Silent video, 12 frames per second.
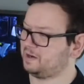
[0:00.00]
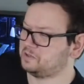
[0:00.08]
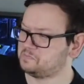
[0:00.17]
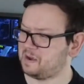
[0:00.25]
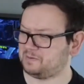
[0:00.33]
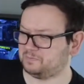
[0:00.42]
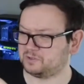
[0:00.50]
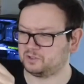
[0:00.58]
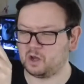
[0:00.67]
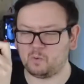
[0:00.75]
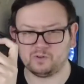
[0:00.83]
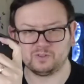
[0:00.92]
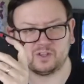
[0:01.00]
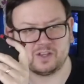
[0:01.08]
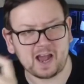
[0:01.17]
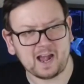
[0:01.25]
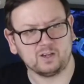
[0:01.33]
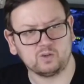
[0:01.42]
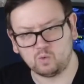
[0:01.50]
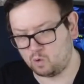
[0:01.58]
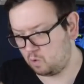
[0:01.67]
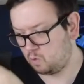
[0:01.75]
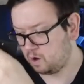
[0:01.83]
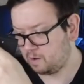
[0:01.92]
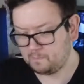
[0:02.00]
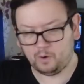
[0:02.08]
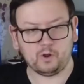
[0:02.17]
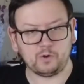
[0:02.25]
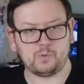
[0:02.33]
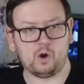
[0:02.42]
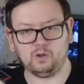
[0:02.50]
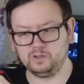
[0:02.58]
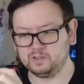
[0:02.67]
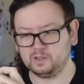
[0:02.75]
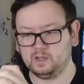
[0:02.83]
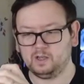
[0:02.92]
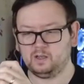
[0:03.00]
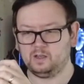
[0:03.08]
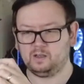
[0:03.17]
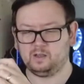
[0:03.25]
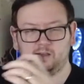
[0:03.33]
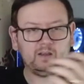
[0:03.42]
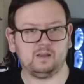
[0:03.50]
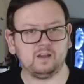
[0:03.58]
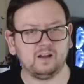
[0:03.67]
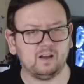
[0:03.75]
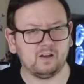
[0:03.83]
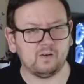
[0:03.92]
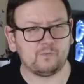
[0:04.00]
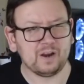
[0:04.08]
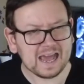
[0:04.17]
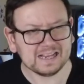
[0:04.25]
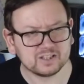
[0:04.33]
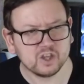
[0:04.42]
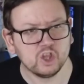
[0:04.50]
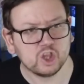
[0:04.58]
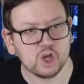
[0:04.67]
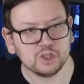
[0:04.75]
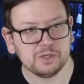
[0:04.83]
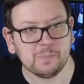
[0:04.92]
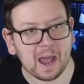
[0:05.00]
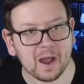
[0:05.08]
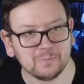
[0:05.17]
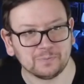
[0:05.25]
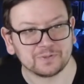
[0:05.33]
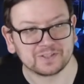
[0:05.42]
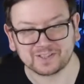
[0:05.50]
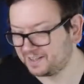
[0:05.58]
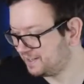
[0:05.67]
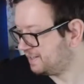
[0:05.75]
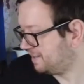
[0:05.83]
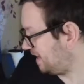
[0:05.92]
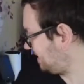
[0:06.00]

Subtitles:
as mount to go onto the actual monopods for less than £30. That's